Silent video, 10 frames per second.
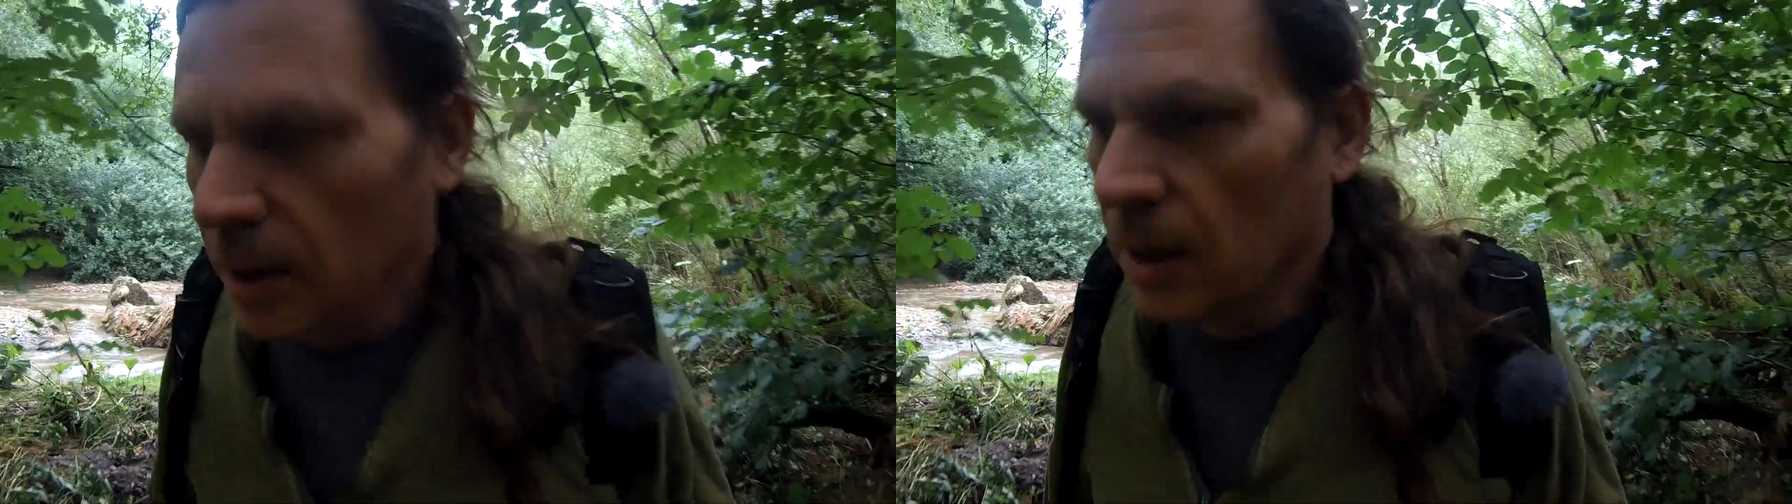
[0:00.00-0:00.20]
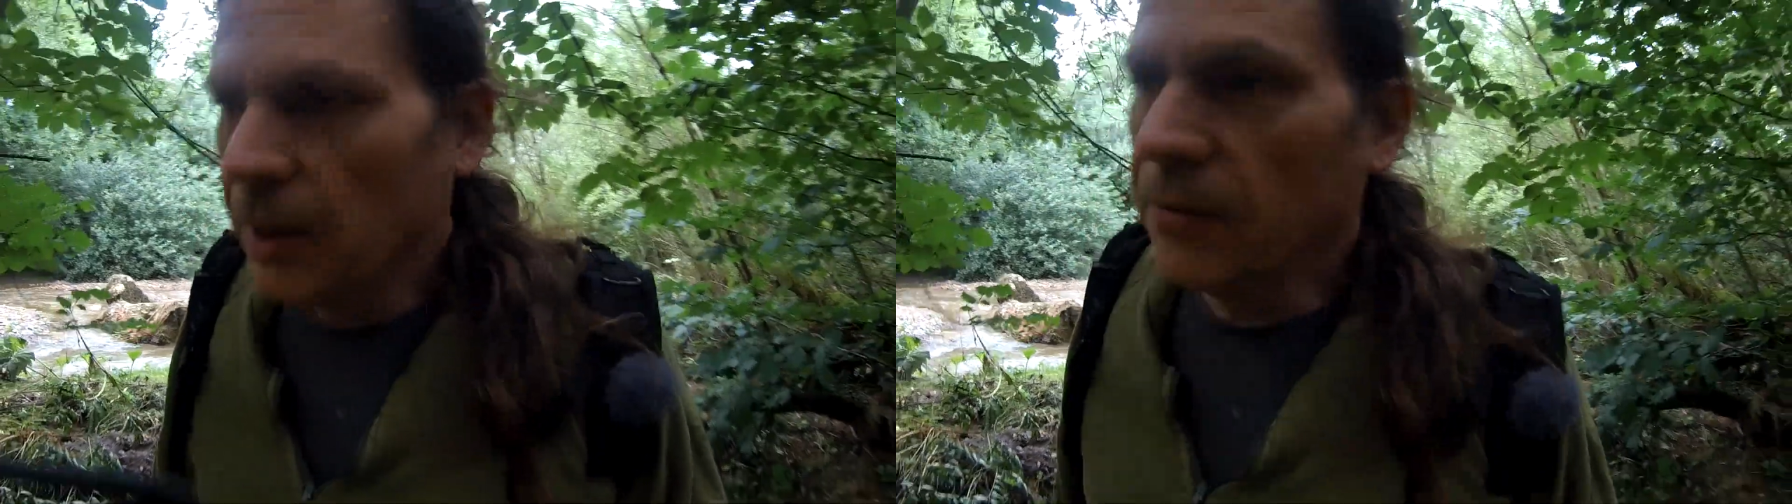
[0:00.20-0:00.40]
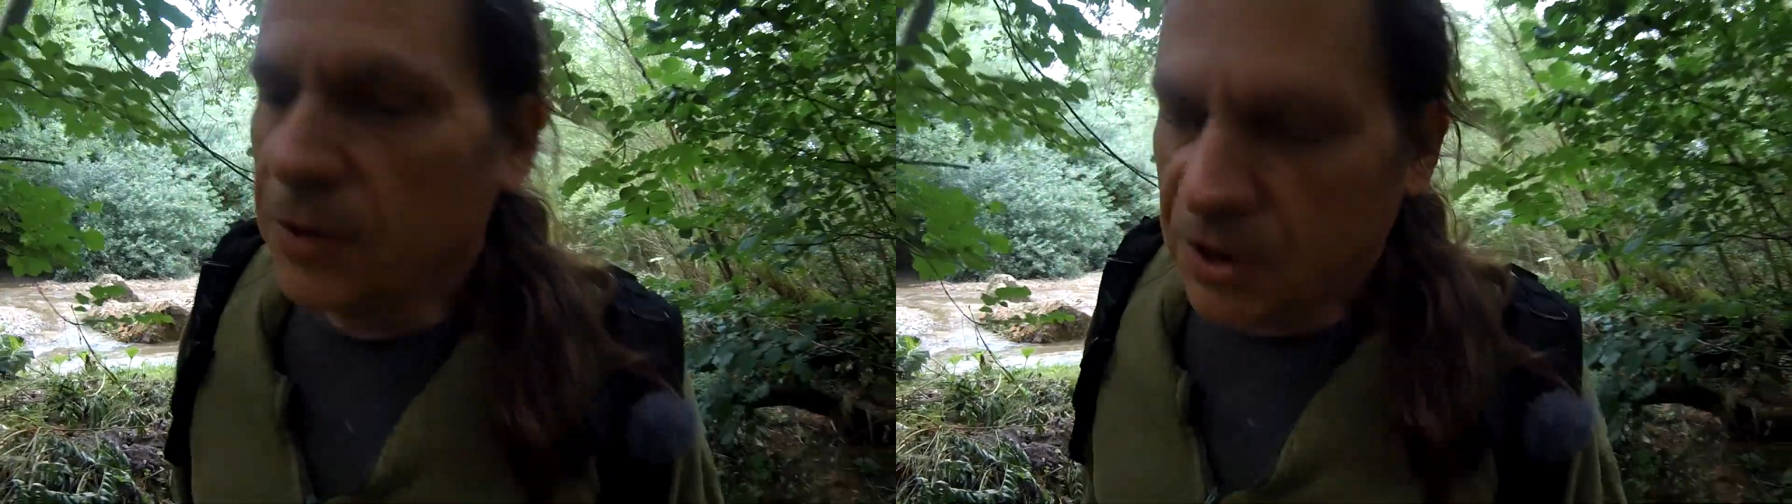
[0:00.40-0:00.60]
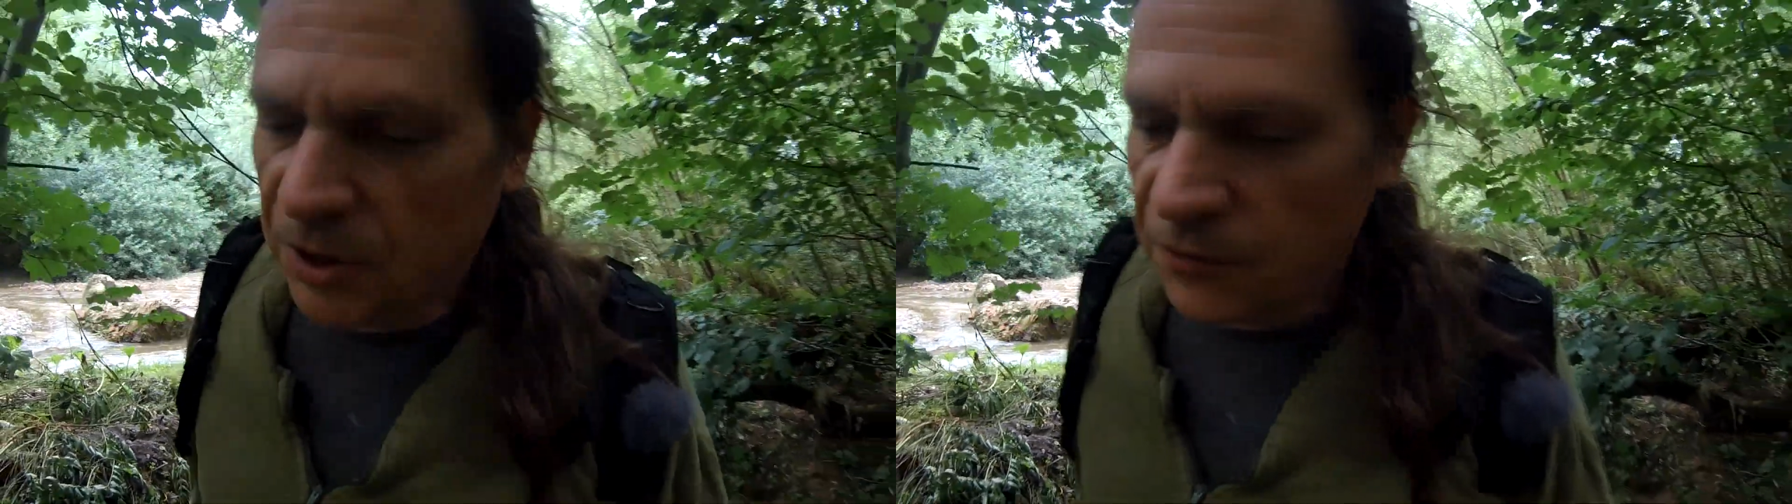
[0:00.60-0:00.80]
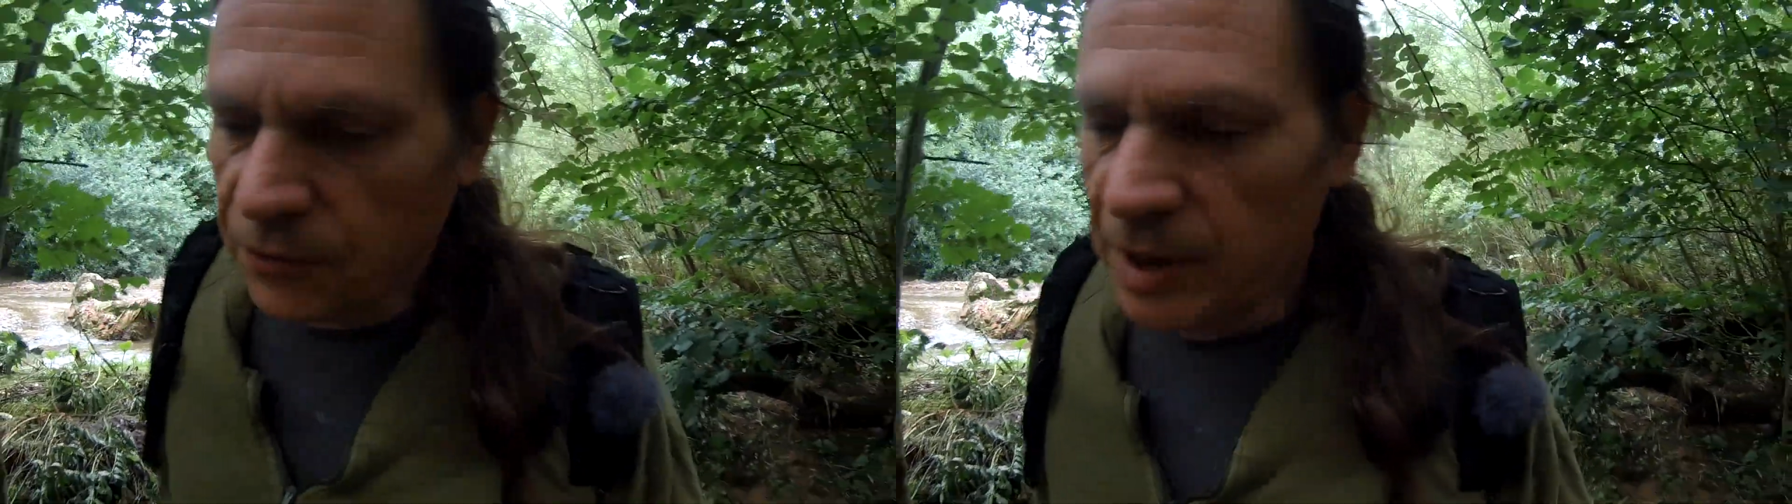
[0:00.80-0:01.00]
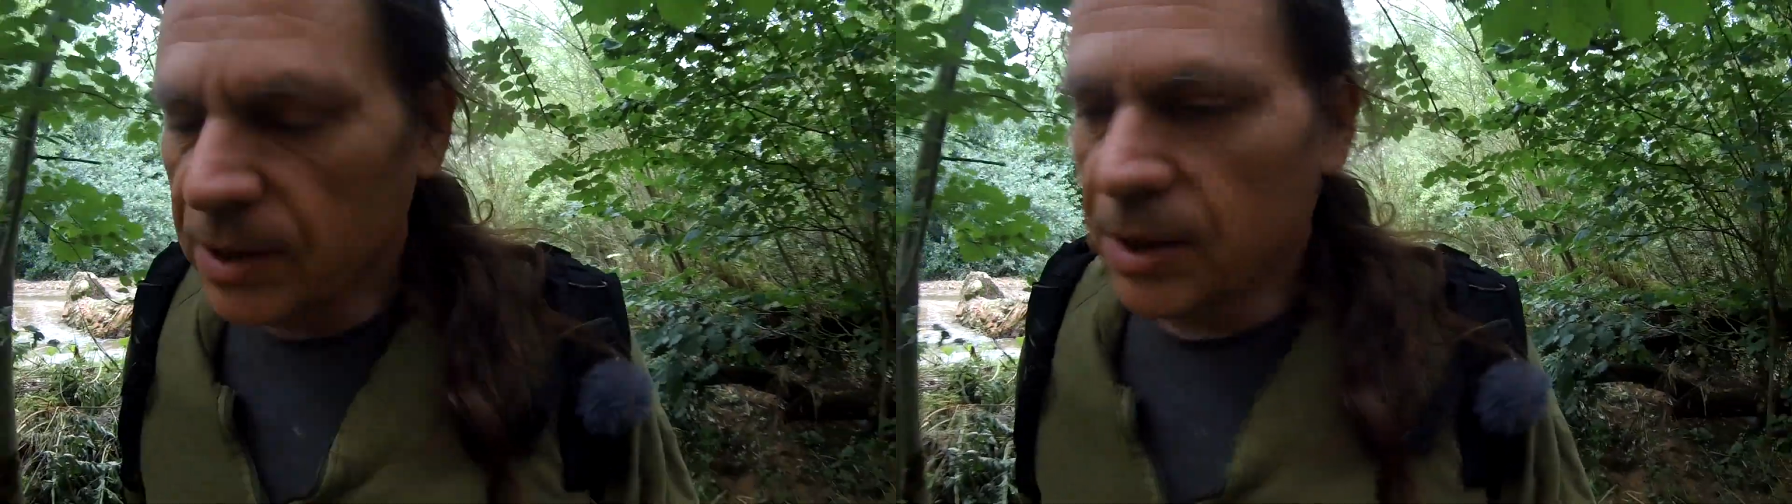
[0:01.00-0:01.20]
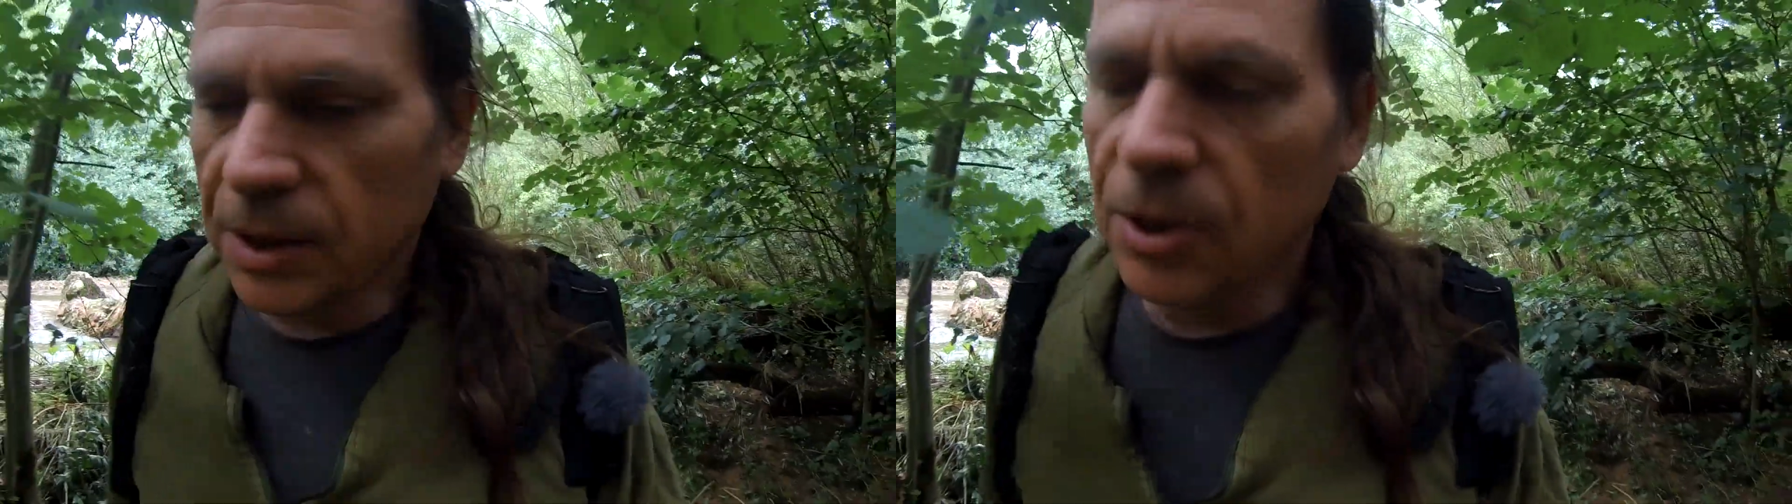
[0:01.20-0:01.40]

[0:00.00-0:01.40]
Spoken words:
And they've got soft drinks and